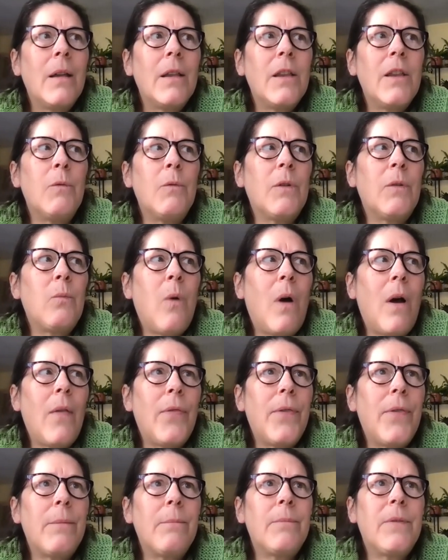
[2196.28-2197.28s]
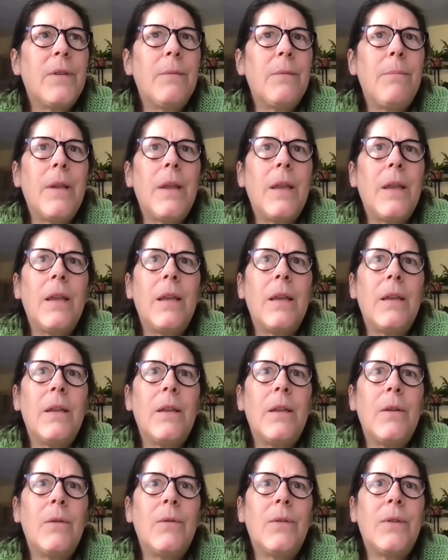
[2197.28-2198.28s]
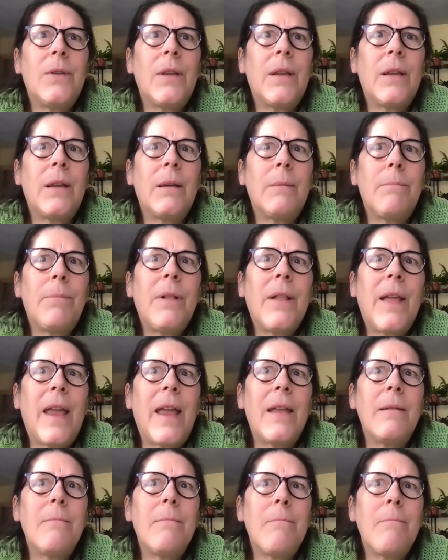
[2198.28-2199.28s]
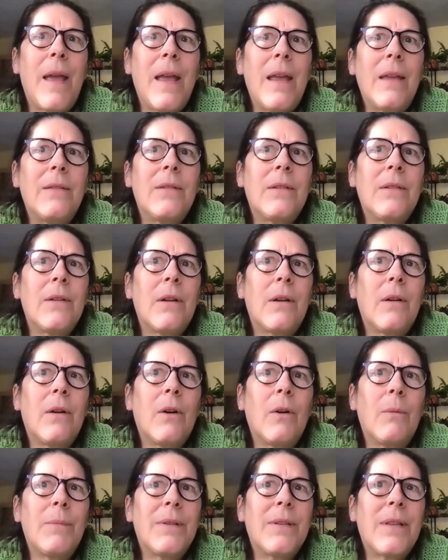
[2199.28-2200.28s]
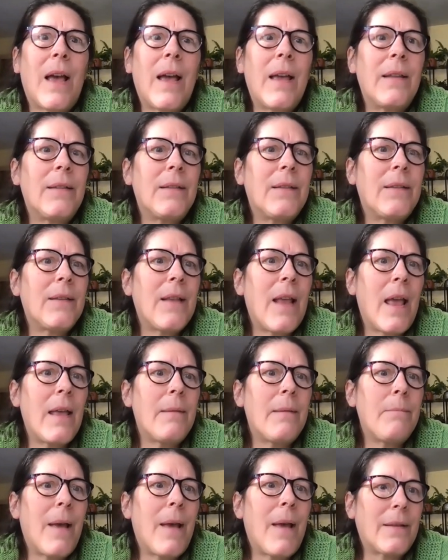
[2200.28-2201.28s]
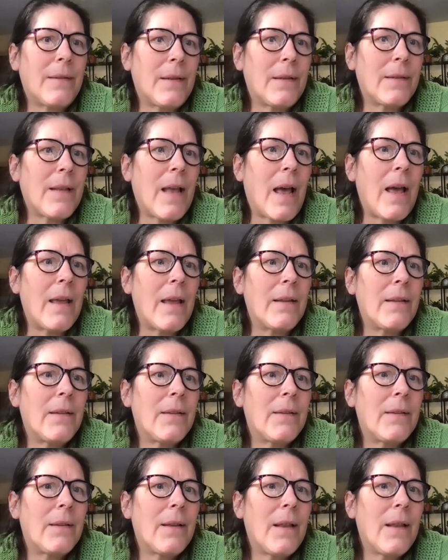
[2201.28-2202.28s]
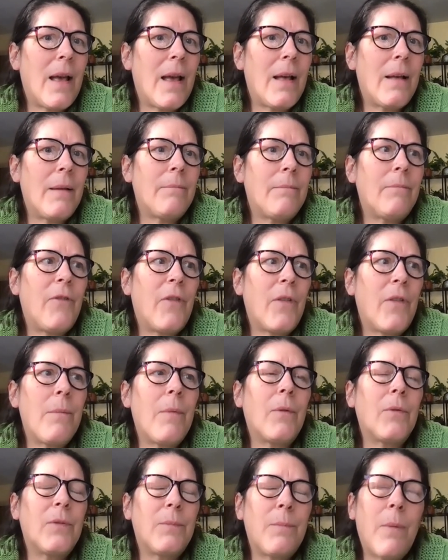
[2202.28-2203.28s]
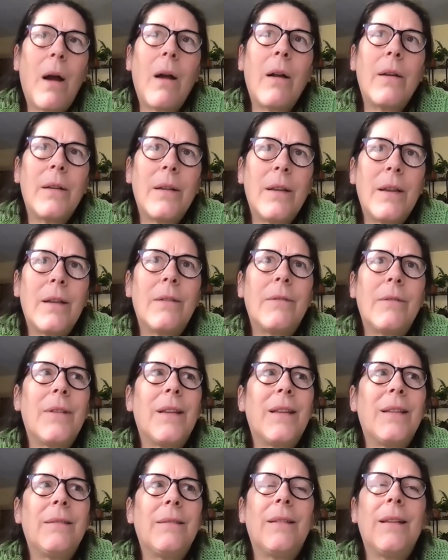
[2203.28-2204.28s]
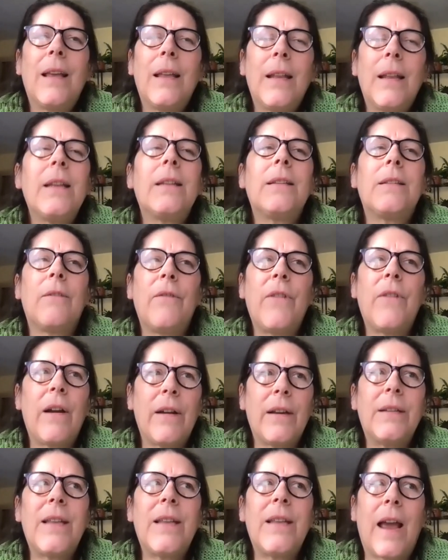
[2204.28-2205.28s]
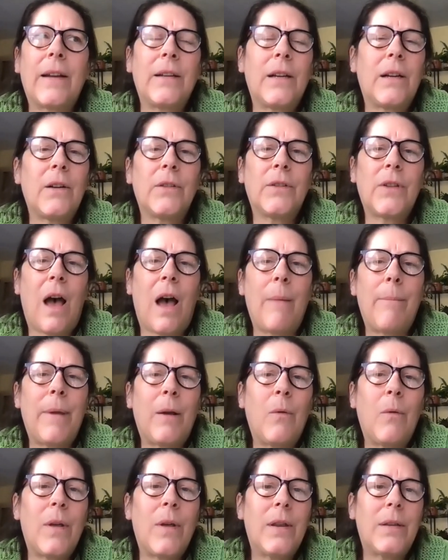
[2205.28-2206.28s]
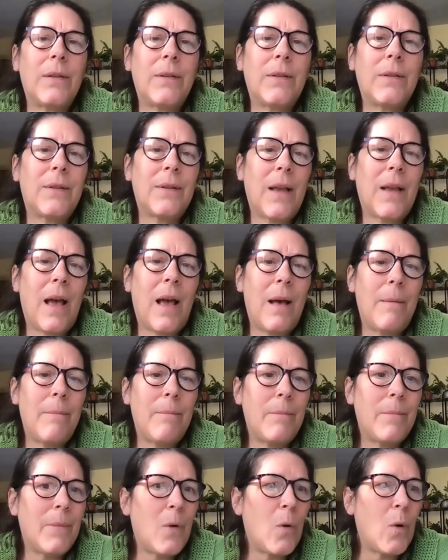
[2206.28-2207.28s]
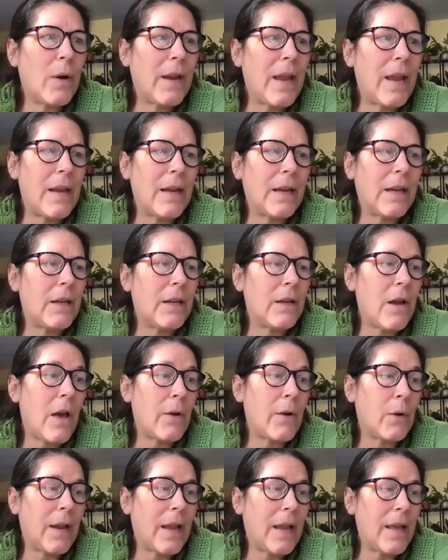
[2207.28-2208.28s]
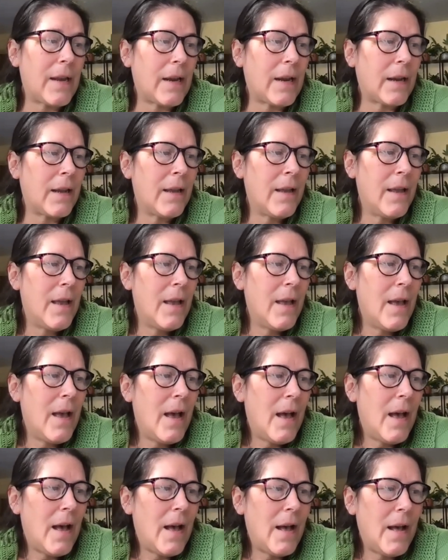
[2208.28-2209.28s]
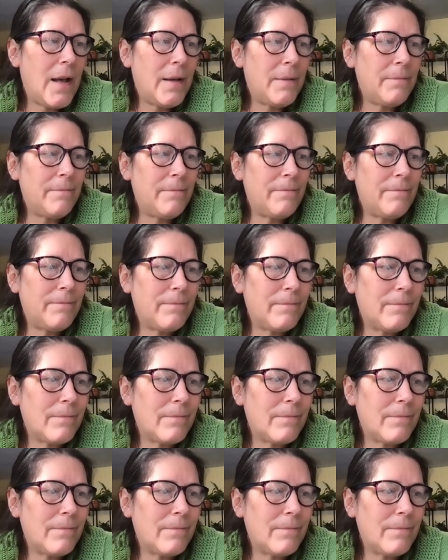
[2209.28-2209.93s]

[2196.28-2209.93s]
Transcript: you would want them to be using plant-based herbicides and pesticides um, for the most part. You know, it is a very technical topic. What is um, organic and not organic? Um,